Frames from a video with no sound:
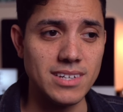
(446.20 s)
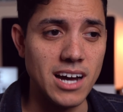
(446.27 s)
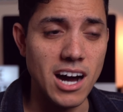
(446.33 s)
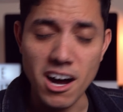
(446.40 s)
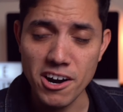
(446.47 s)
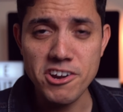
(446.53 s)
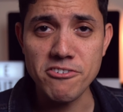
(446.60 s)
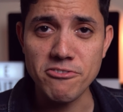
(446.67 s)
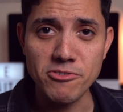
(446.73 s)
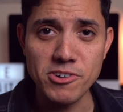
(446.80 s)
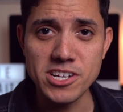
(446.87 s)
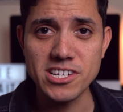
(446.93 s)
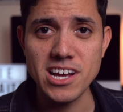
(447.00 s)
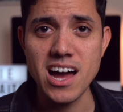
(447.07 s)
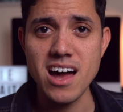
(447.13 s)
On your
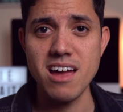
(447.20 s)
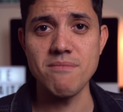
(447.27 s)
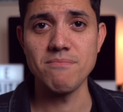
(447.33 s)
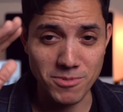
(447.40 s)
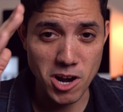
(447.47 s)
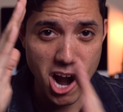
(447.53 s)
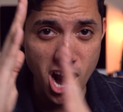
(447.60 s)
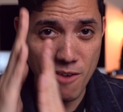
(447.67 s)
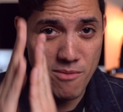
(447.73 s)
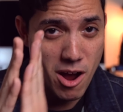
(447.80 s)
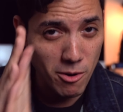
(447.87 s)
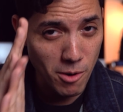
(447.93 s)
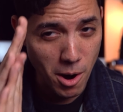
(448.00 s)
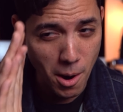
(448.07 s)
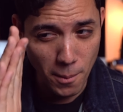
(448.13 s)
free time, carve
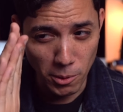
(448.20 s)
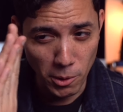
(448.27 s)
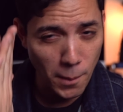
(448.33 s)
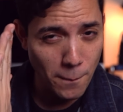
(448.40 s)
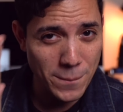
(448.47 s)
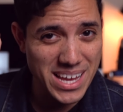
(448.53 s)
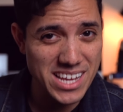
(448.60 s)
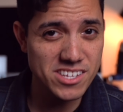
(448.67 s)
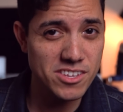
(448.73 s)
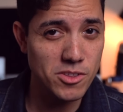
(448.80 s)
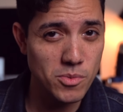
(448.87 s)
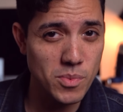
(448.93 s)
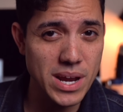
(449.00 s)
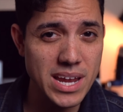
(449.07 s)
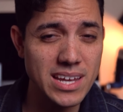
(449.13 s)
out a little piece of the
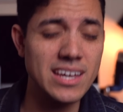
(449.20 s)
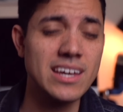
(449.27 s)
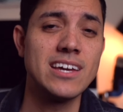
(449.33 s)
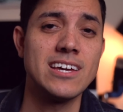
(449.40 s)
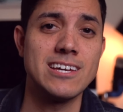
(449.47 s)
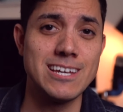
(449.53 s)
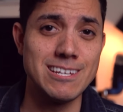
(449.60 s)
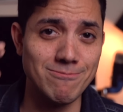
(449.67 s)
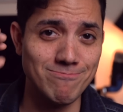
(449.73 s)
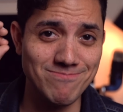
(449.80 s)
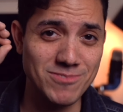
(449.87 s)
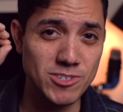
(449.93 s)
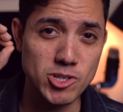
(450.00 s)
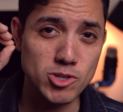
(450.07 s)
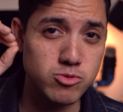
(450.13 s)
week
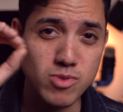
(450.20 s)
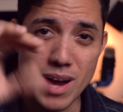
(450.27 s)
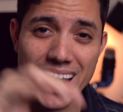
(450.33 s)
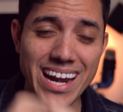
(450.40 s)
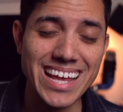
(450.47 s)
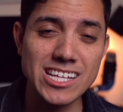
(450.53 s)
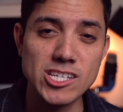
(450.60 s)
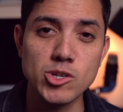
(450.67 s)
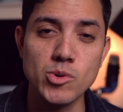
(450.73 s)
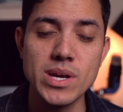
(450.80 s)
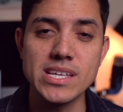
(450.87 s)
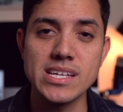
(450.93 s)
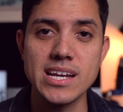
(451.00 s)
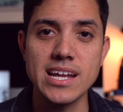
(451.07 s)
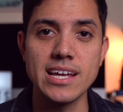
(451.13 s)
and try to
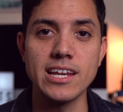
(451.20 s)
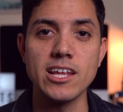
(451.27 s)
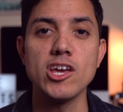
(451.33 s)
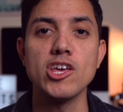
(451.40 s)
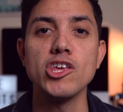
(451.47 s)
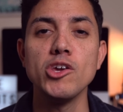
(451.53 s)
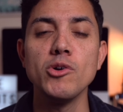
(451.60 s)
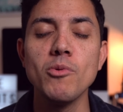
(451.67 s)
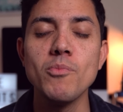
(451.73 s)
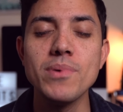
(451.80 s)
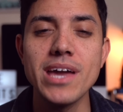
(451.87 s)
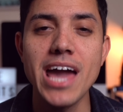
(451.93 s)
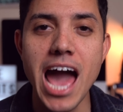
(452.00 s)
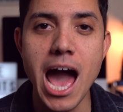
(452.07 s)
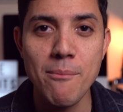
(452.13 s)
squeeze it in. You will
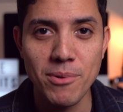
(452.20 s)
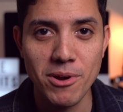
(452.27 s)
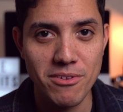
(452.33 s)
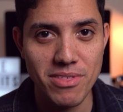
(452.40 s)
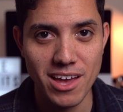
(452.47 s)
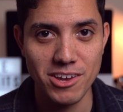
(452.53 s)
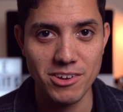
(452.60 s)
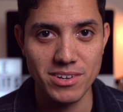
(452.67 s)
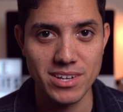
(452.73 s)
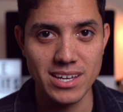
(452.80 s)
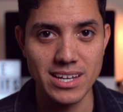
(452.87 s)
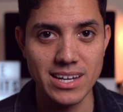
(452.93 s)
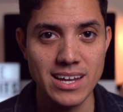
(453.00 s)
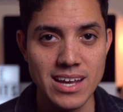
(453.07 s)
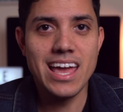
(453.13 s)
be happier that you
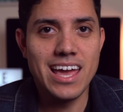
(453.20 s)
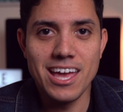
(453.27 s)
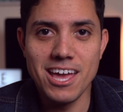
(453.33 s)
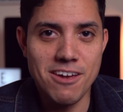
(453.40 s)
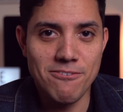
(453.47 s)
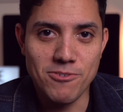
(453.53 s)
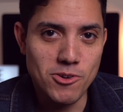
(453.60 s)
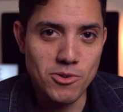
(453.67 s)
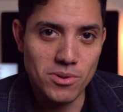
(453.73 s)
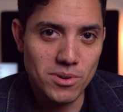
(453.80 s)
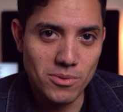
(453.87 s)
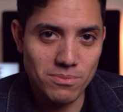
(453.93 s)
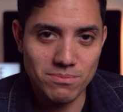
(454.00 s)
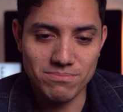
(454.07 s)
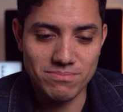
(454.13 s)
did. If
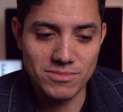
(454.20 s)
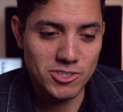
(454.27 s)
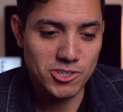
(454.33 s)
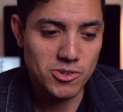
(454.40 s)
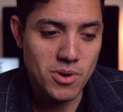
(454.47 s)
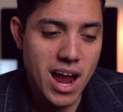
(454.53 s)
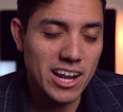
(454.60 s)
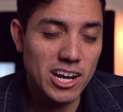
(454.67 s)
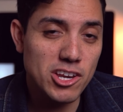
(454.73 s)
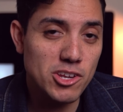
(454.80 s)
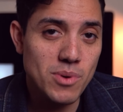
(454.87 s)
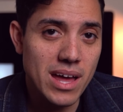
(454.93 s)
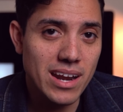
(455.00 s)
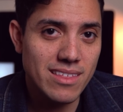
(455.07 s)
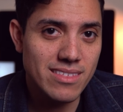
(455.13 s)
you're trying to do
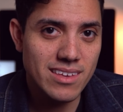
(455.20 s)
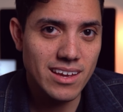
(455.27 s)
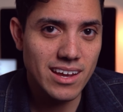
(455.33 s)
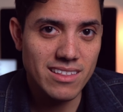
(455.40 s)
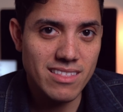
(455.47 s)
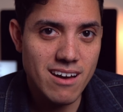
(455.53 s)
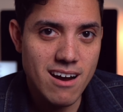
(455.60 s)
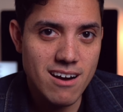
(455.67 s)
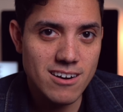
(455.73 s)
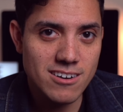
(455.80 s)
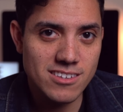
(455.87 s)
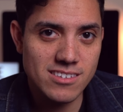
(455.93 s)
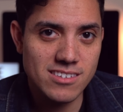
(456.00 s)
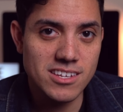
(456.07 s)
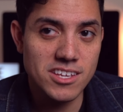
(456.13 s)
anything in the
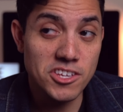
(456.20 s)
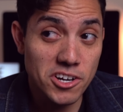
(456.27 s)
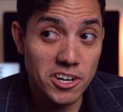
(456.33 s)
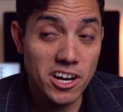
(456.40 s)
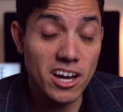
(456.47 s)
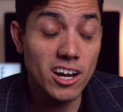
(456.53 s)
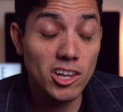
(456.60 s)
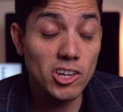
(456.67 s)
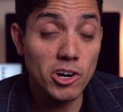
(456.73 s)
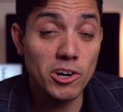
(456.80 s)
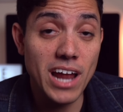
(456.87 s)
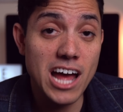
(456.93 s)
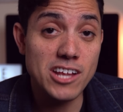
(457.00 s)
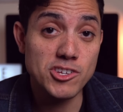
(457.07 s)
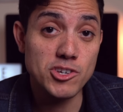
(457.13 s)
arts, you're gonna learn
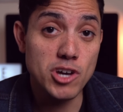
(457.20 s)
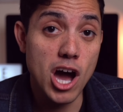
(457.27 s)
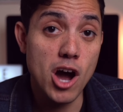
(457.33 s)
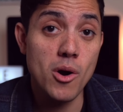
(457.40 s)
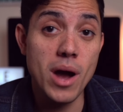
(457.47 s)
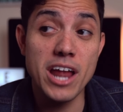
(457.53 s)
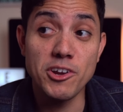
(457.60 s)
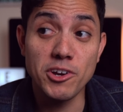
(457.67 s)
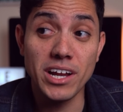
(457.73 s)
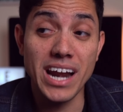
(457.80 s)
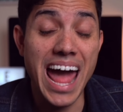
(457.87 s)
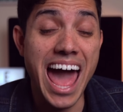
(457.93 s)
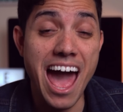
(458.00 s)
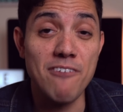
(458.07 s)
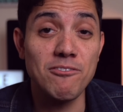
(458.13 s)
as you go, and you're gonna
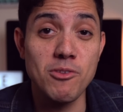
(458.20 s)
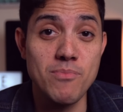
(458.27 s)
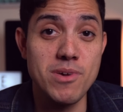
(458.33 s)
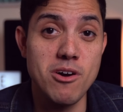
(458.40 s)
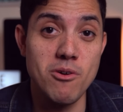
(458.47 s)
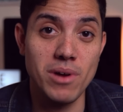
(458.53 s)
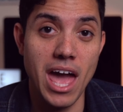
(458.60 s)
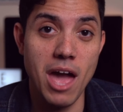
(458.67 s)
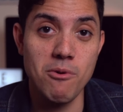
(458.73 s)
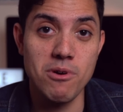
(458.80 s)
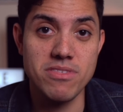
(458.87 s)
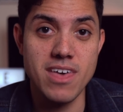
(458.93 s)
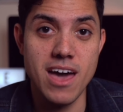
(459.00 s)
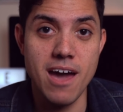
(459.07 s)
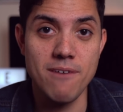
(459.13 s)
have to be okay
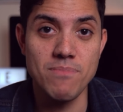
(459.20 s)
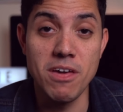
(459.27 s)
with that.